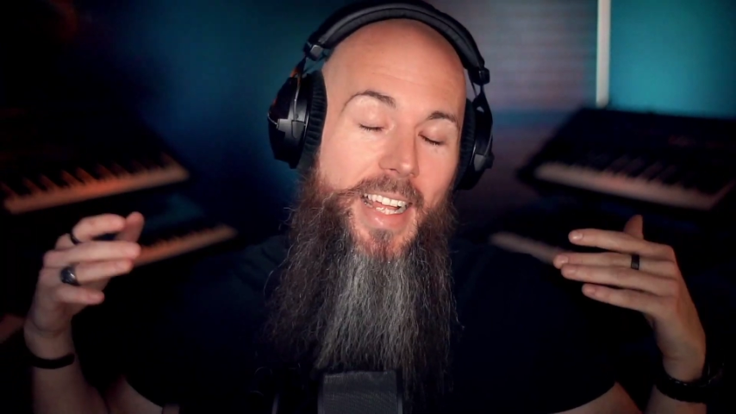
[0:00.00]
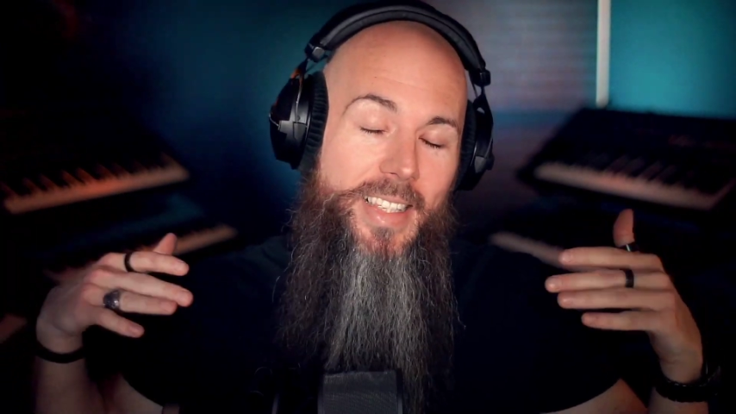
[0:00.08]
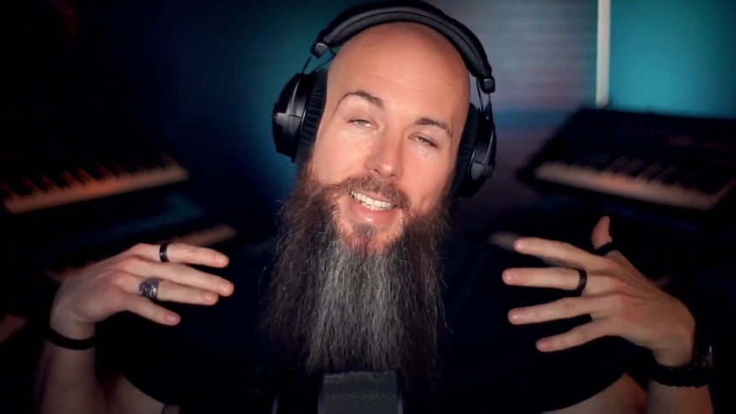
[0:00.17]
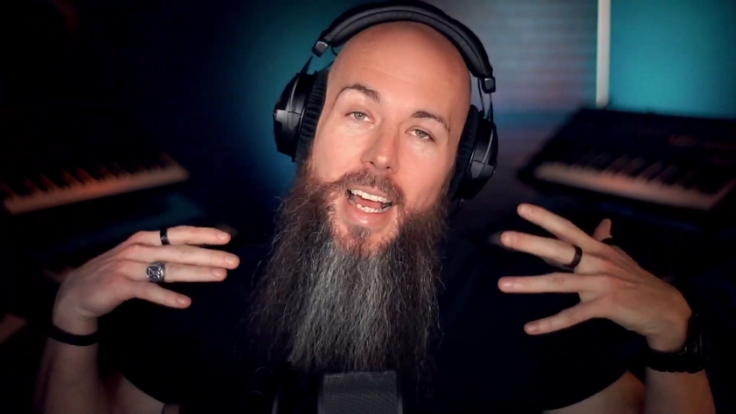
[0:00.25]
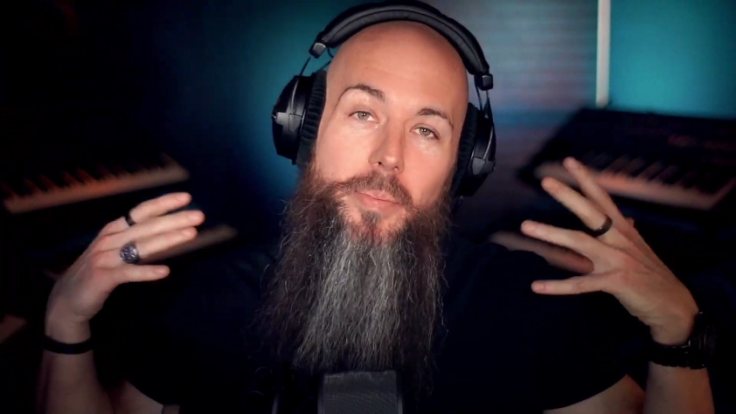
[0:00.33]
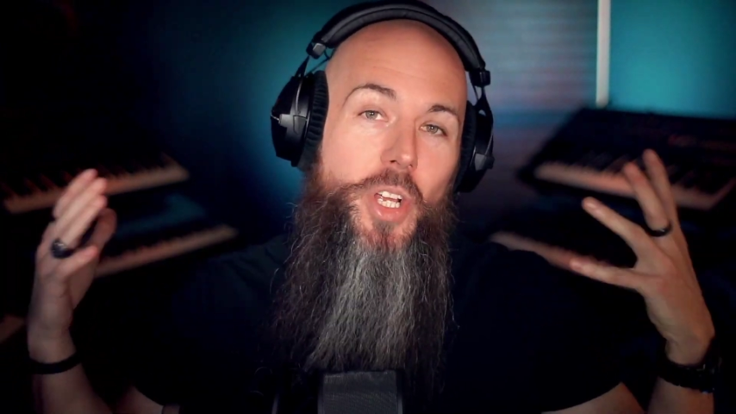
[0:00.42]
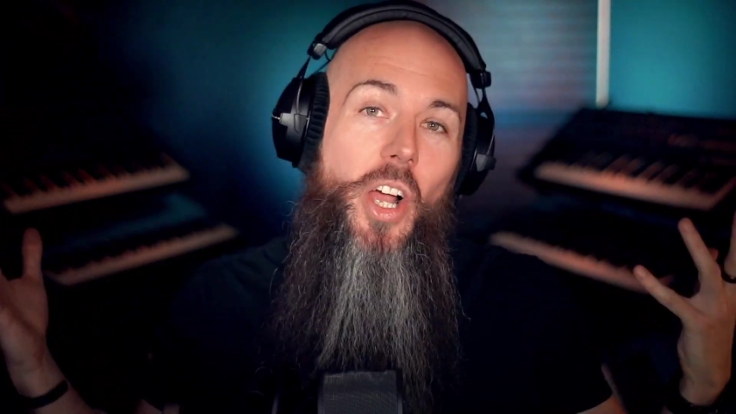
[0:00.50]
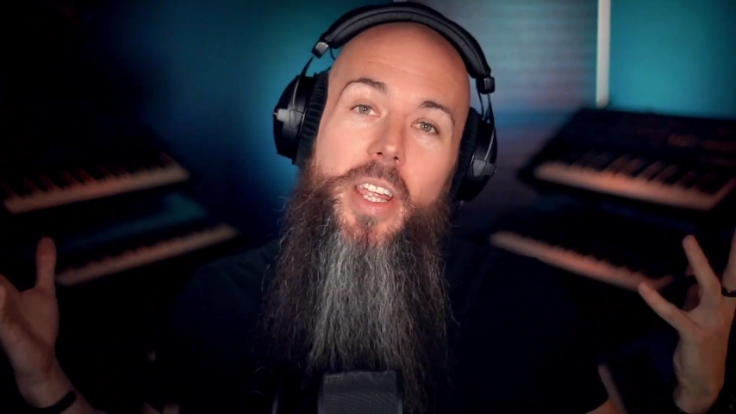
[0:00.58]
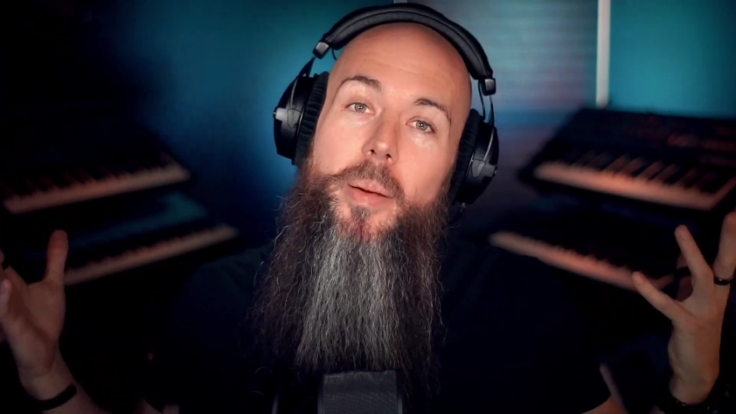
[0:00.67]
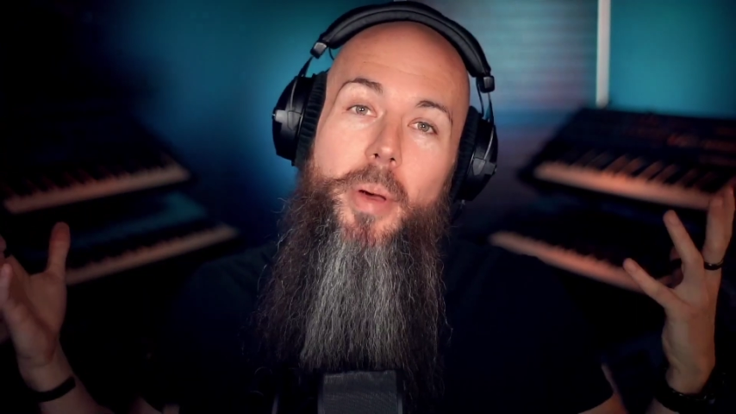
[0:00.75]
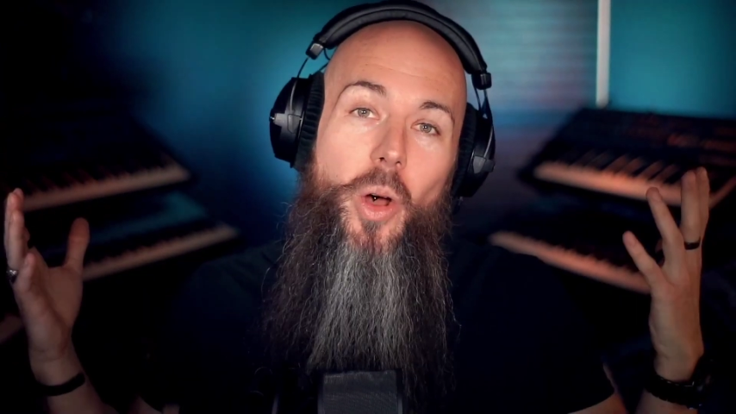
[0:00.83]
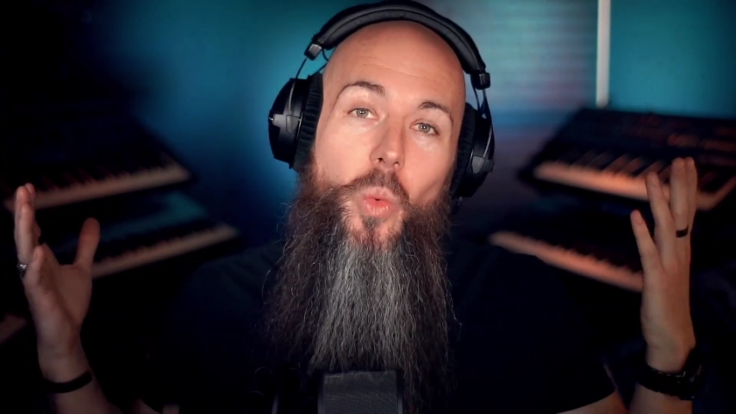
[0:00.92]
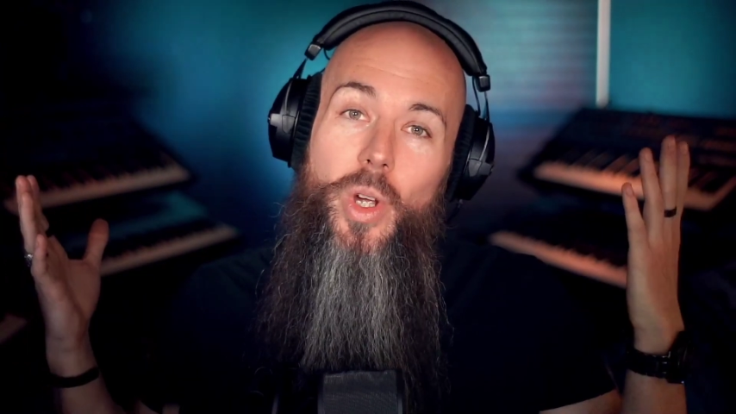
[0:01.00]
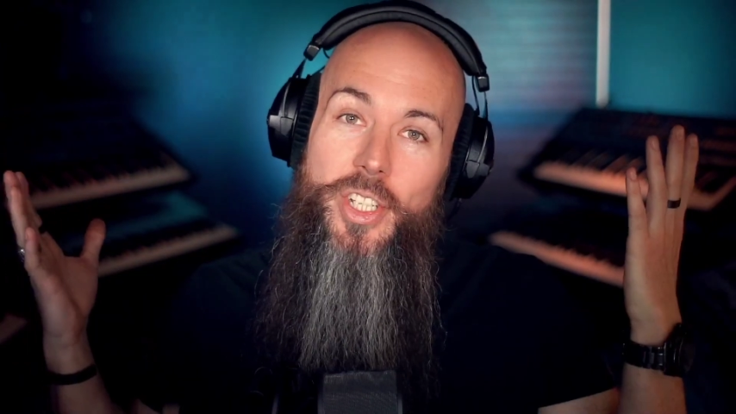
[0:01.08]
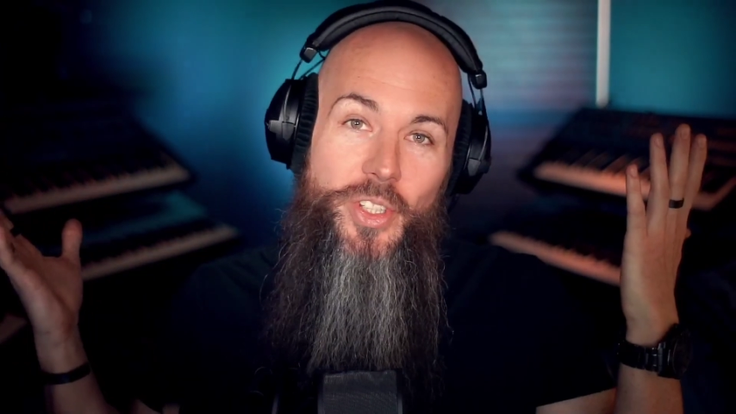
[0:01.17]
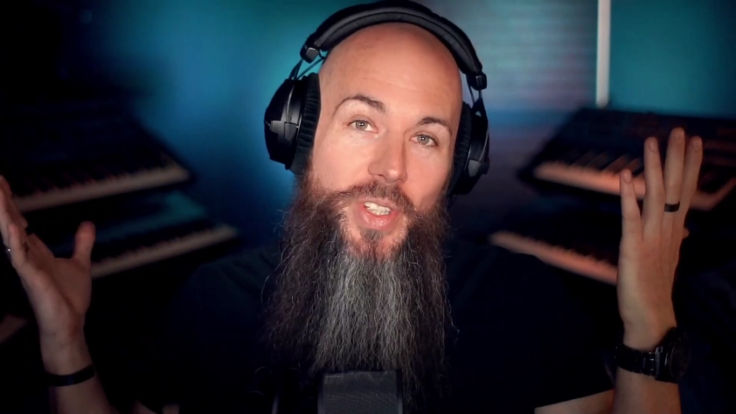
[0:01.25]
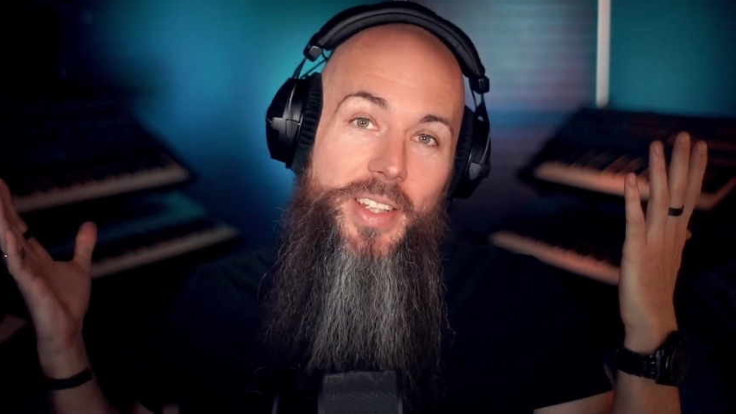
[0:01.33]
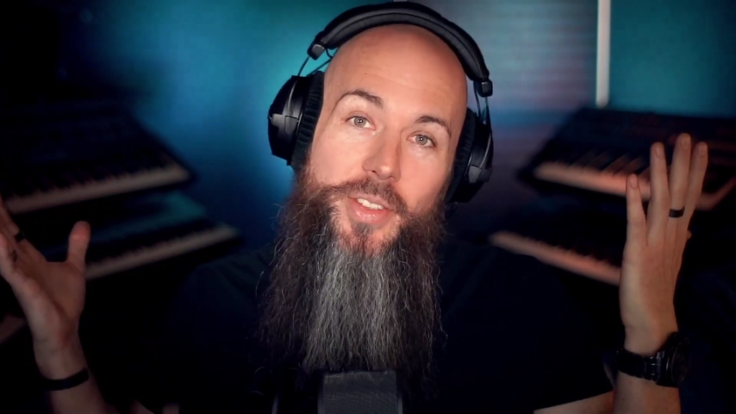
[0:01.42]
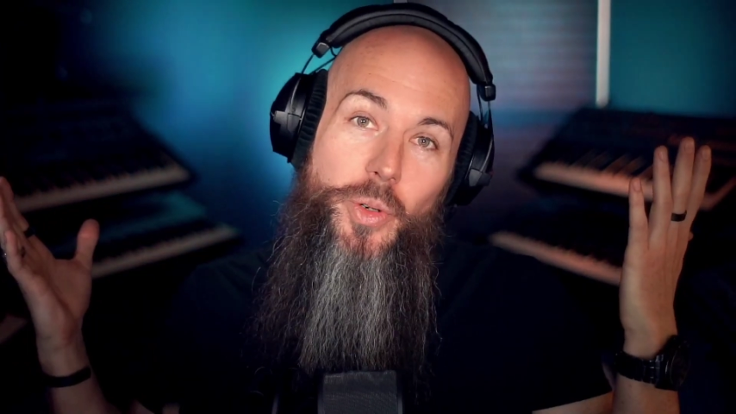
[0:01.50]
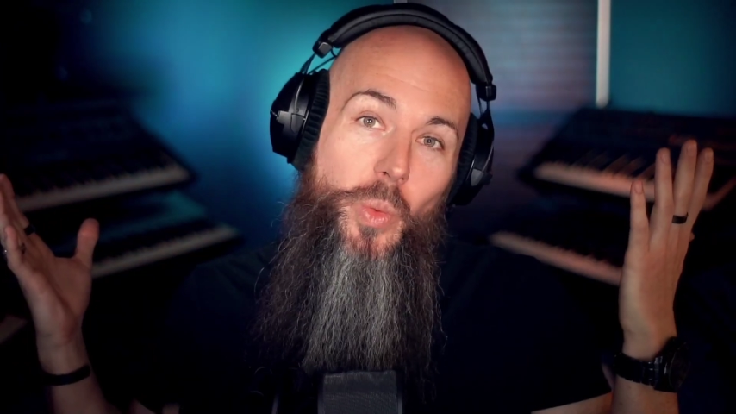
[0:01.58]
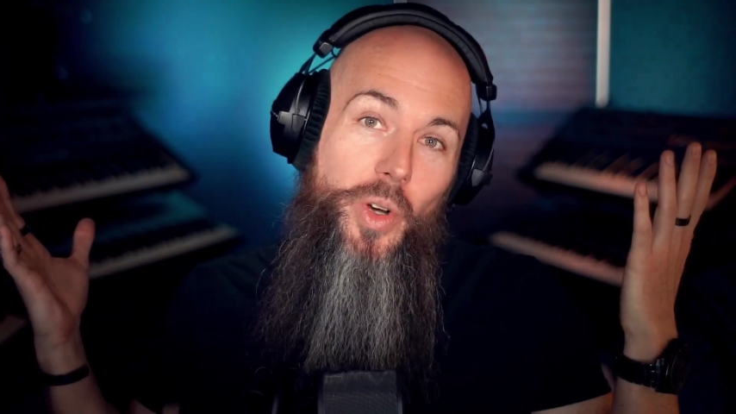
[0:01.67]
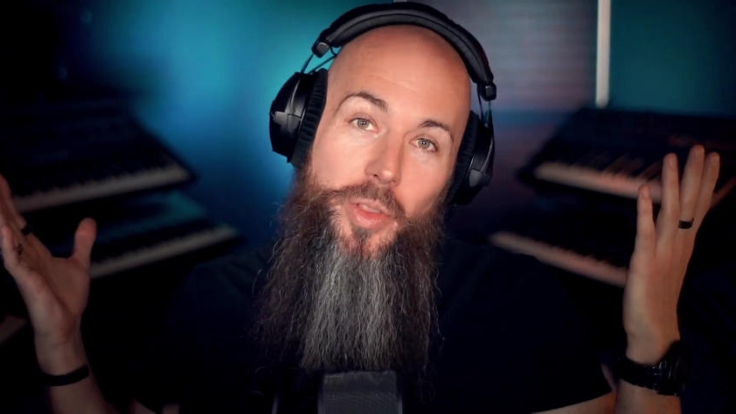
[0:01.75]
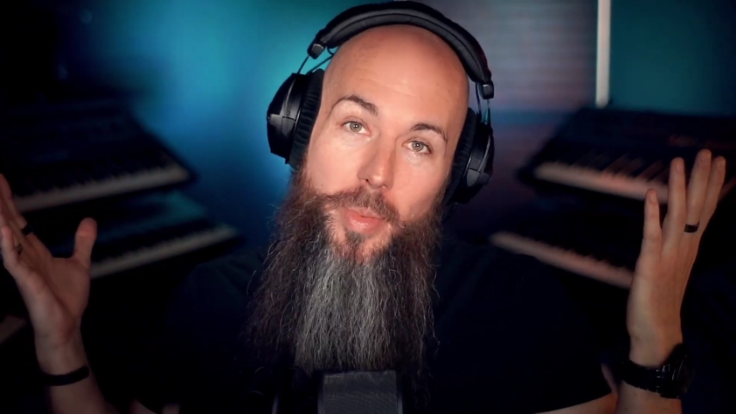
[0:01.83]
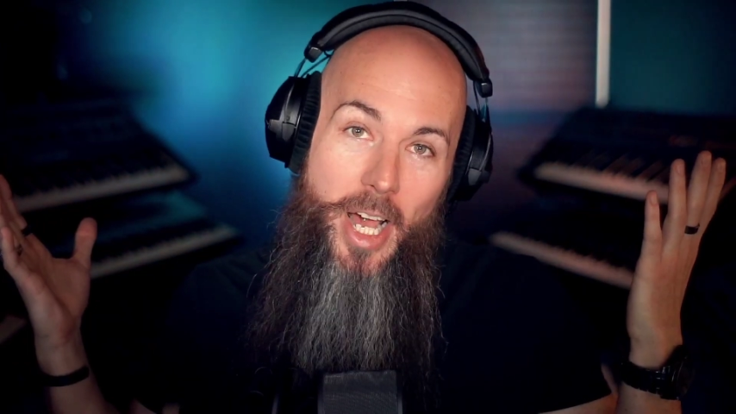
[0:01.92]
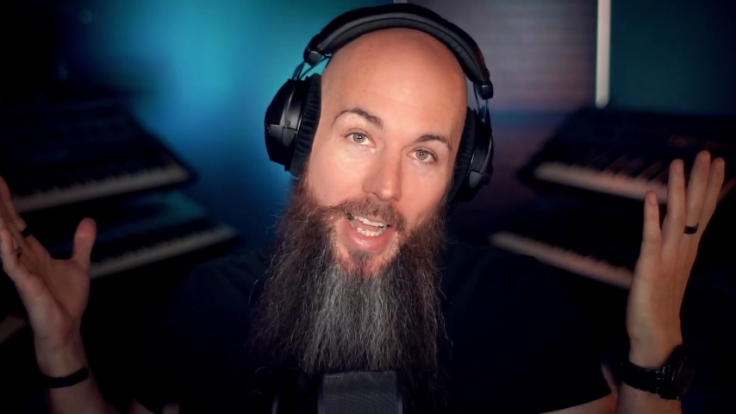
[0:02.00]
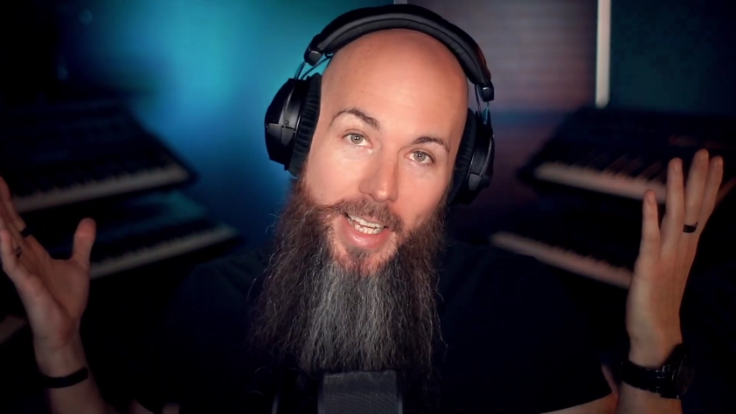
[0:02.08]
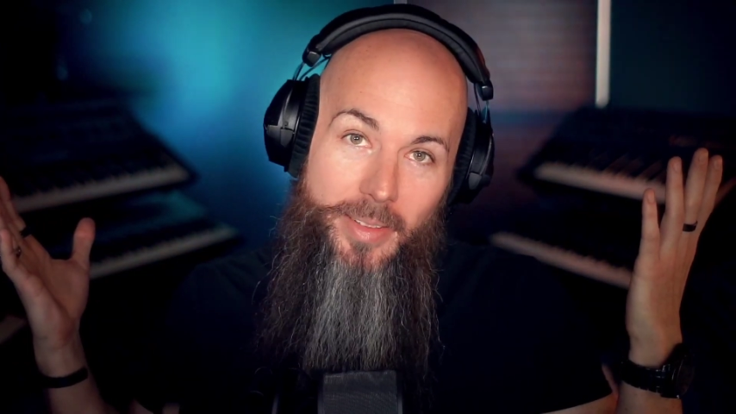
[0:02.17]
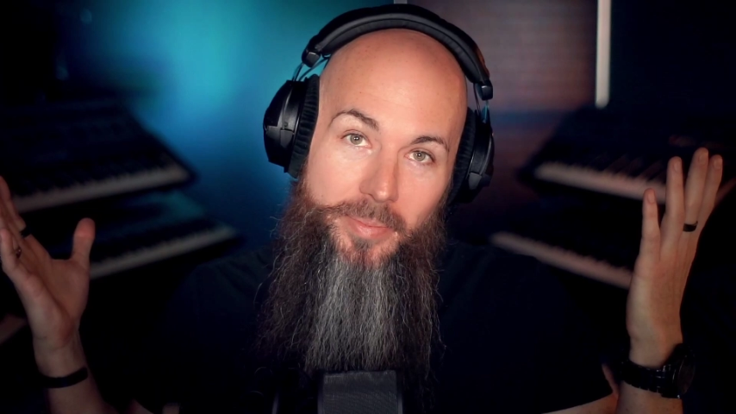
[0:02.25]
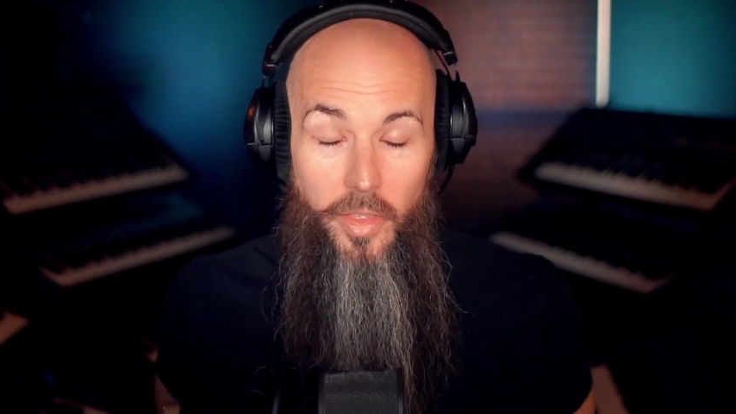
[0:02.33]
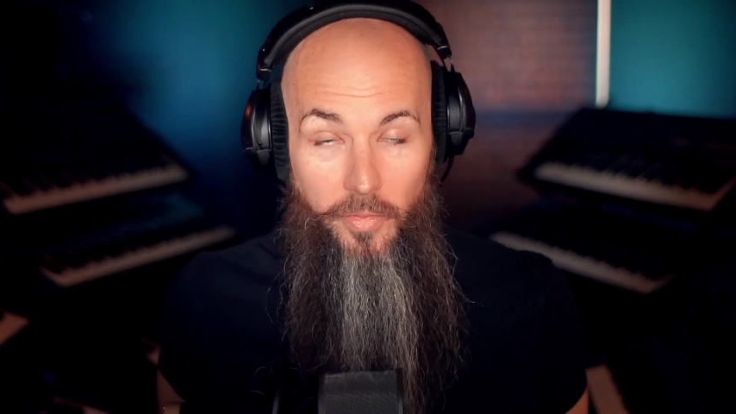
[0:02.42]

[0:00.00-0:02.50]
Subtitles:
and stop talking about which synths are worth buying.